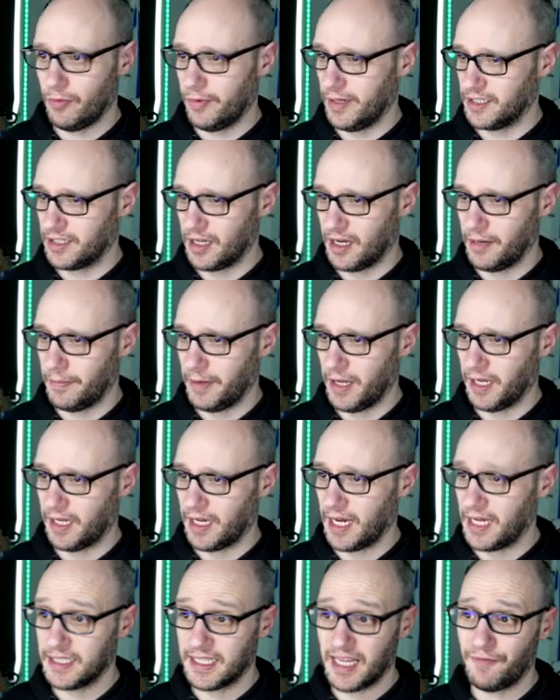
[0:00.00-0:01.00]
Always going to be a
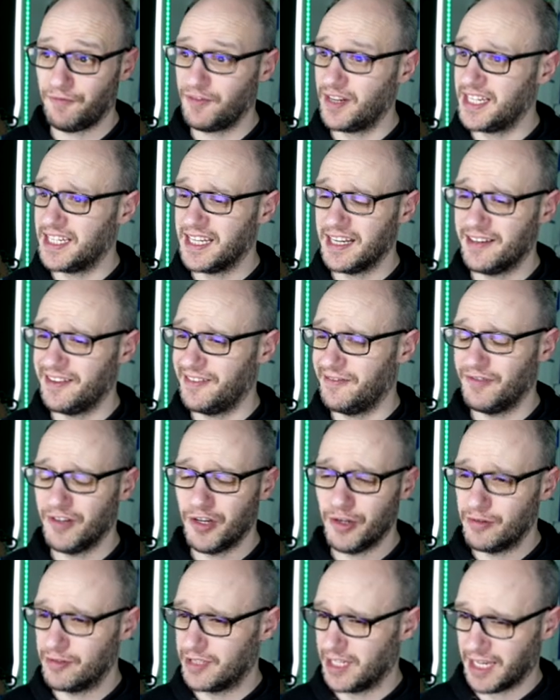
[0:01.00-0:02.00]
case. Ifley didn't
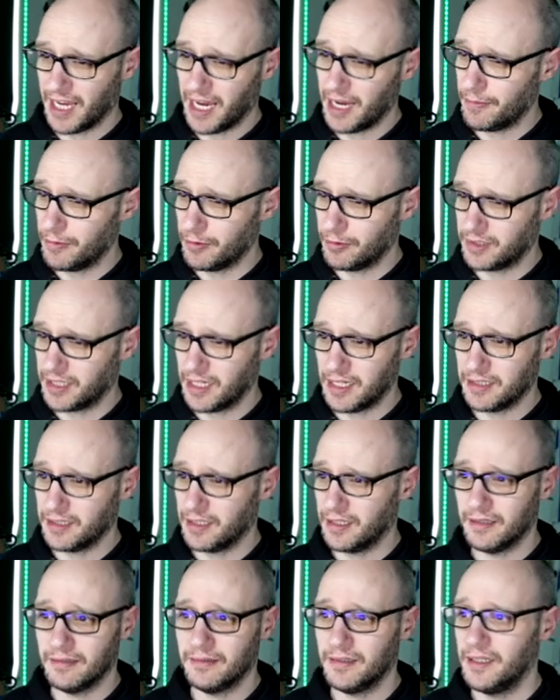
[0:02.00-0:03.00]
even lose a game all
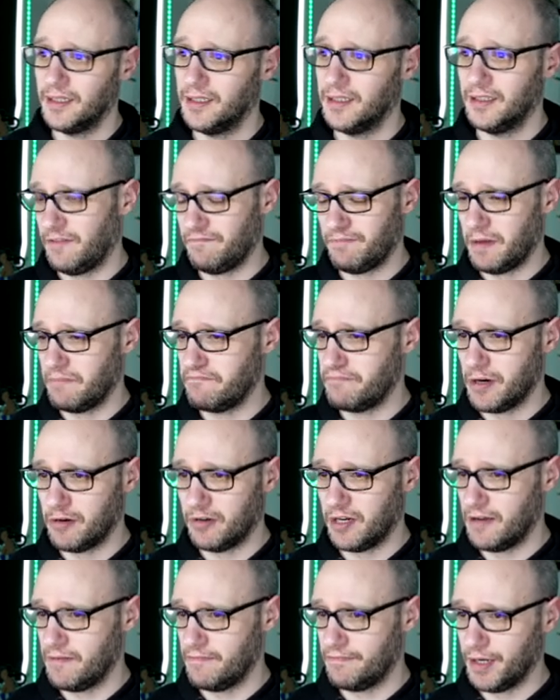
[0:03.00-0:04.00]
season. They've been
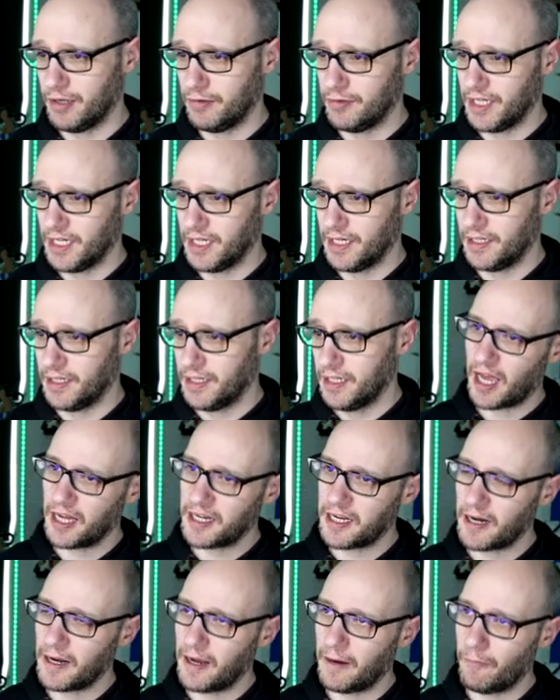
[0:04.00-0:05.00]
building and building.
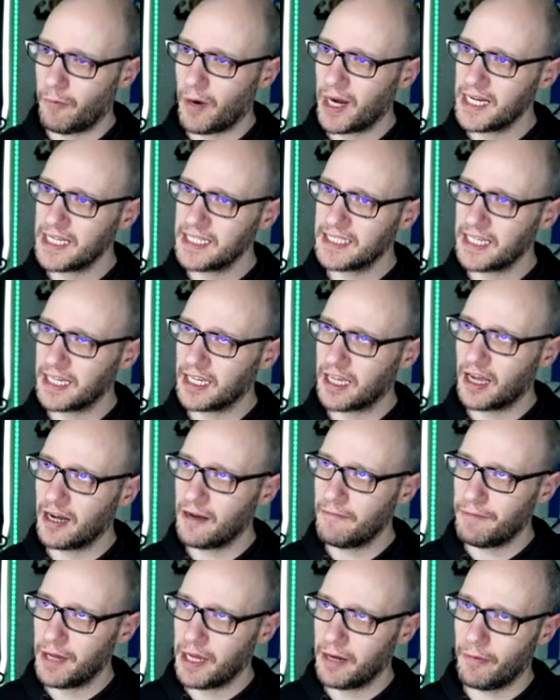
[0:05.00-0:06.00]
I don't know. When is it
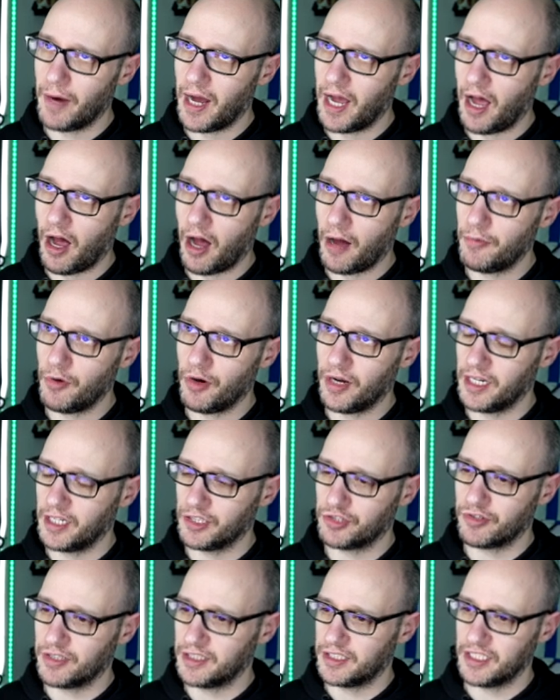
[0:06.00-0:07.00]
going to be where I'm not in
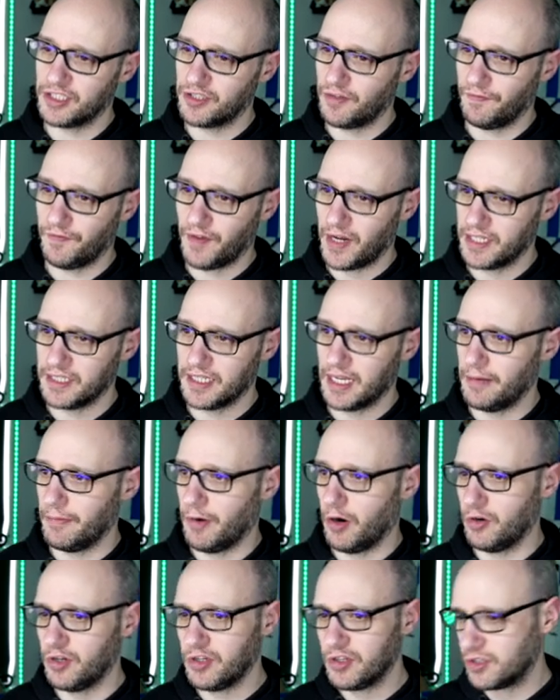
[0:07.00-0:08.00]
a transition phase
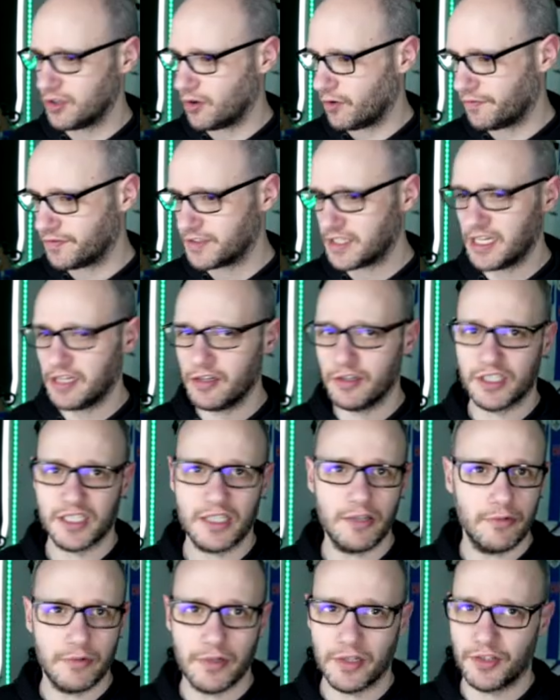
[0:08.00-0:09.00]
anymore? You Obviously, you
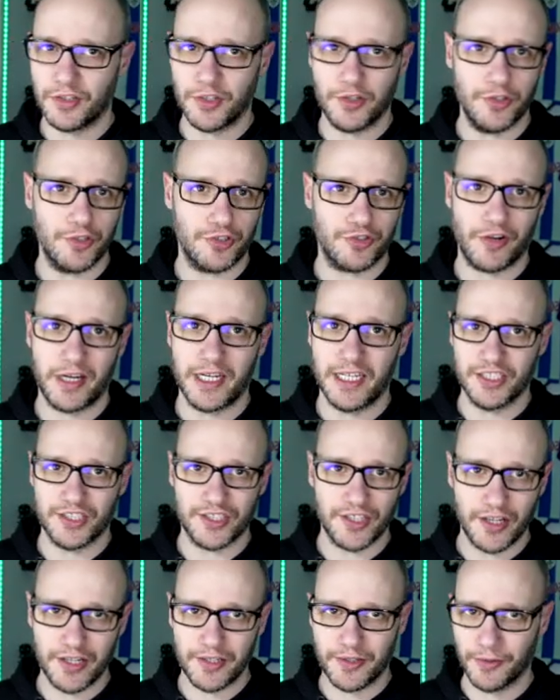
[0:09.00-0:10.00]
still want to do your
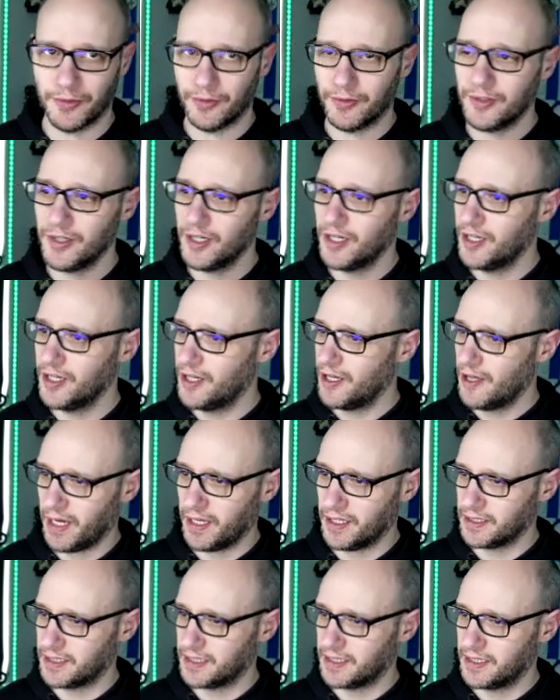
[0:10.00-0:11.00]
training cycle,
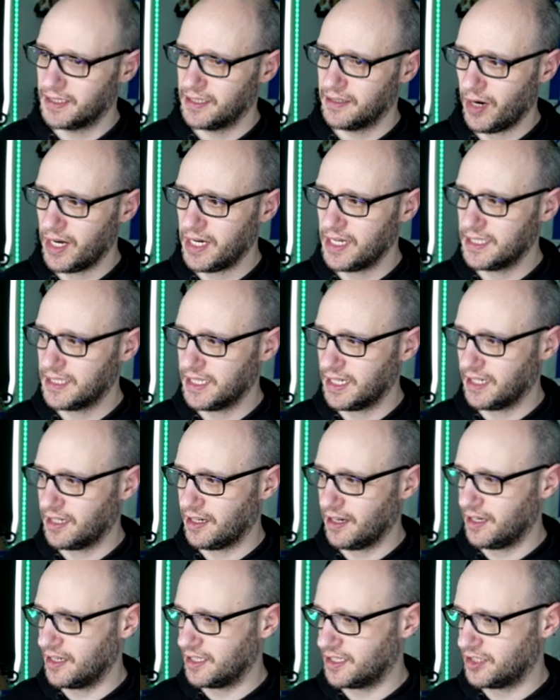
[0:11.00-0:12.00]
but when is
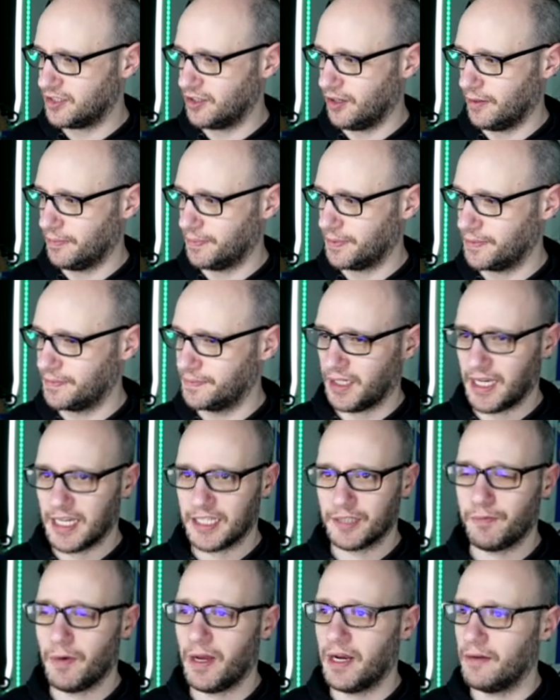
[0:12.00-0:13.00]
it going to stop? I
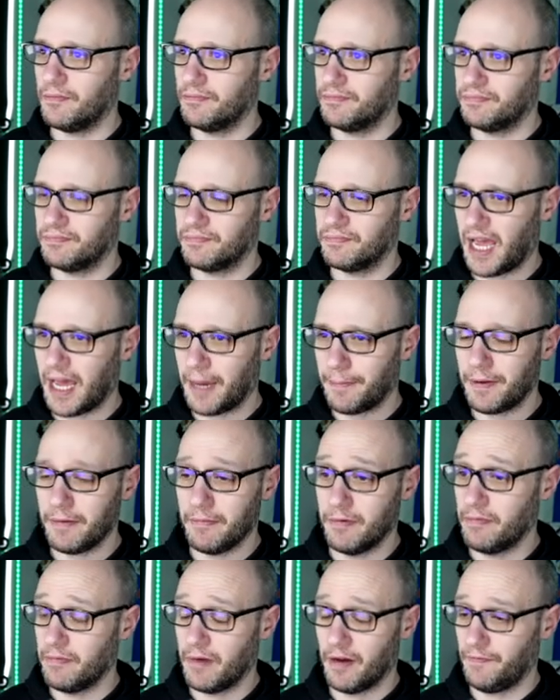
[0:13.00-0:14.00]
guess when I'm
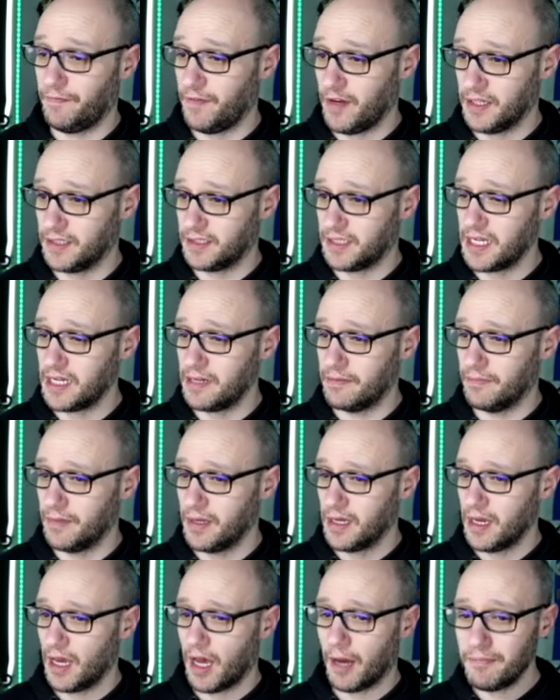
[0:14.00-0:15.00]
happy with my first
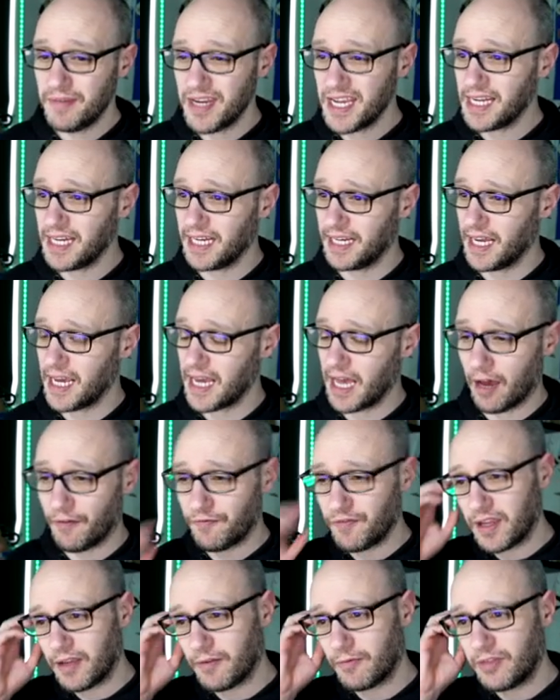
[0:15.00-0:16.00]
team. I'm nearly there.
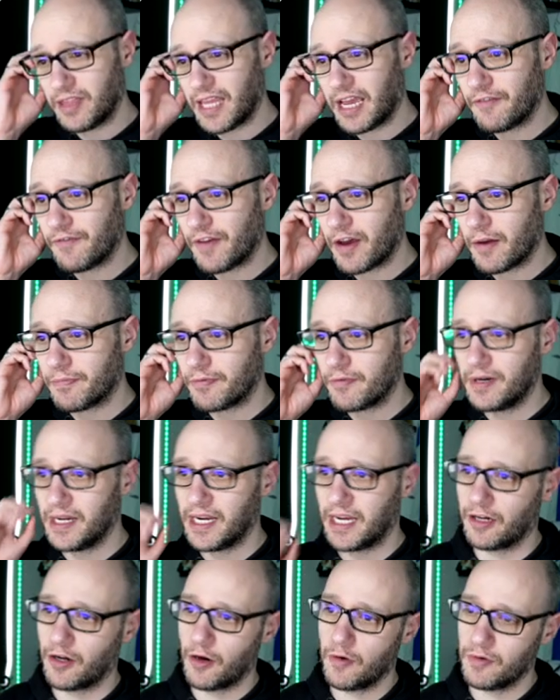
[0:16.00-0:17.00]
I think now that I brought
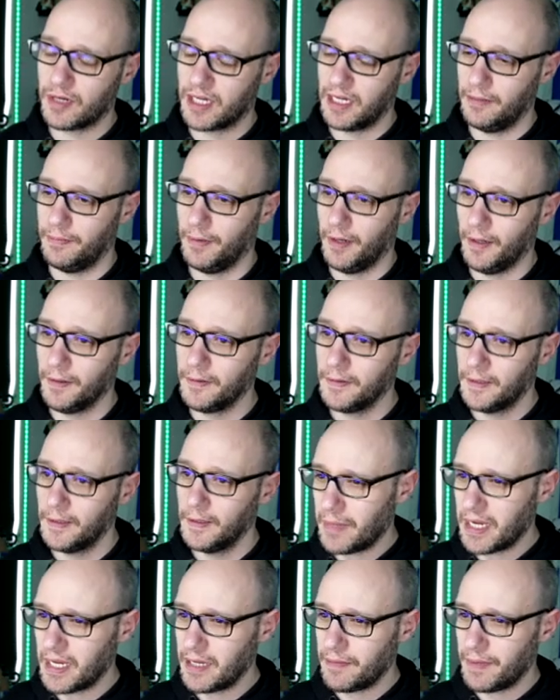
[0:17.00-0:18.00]
in that goalkeeper,
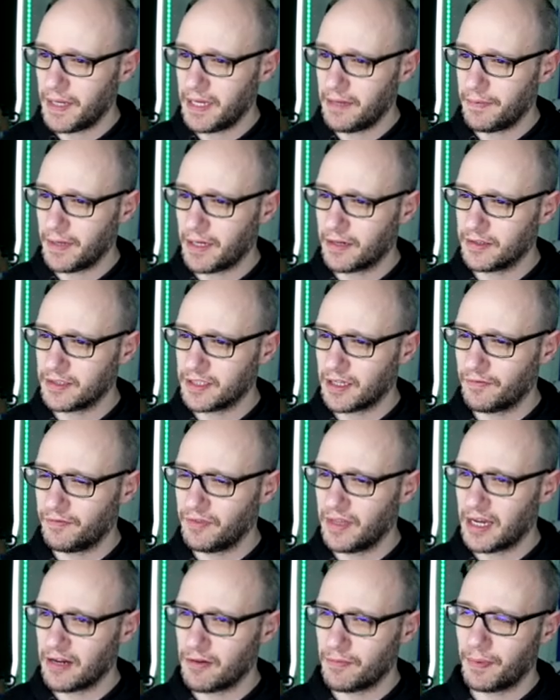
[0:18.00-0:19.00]
maybe because
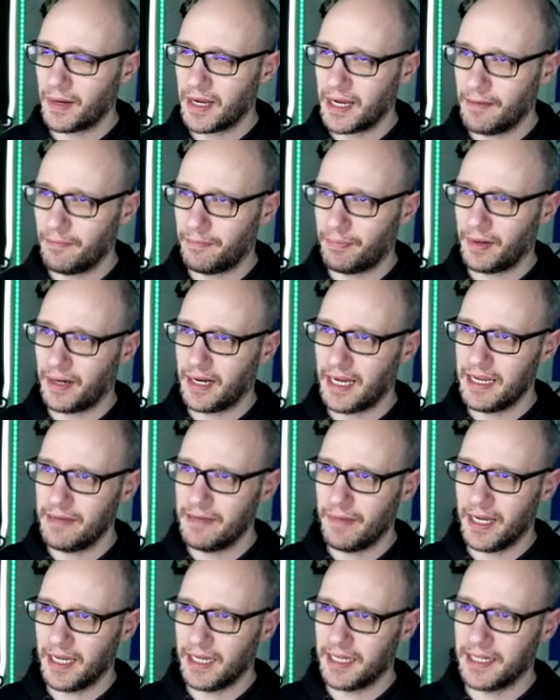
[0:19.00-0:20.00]
I've now playing
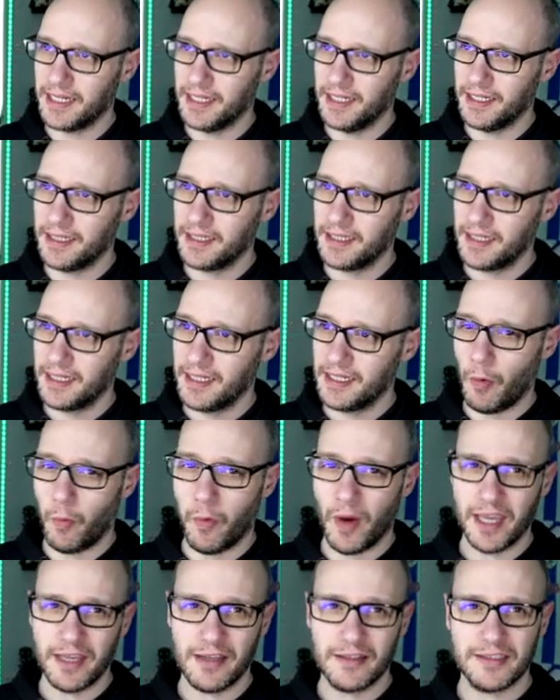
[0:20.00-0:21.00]
playmaking, my
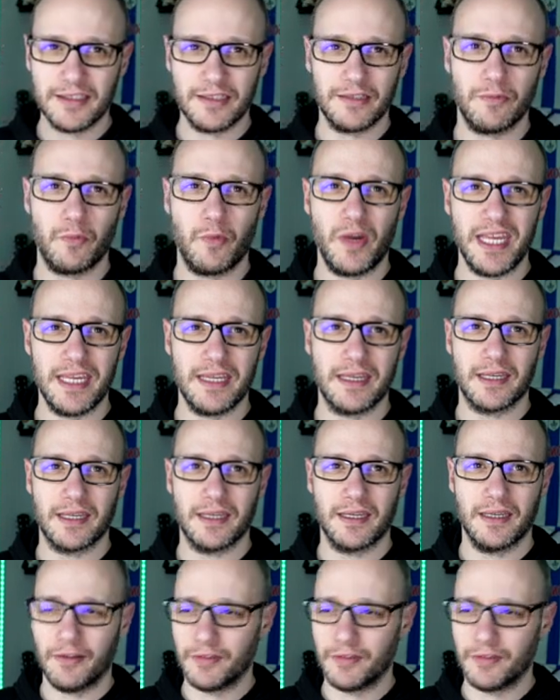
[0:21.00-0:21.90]
wingers are weak.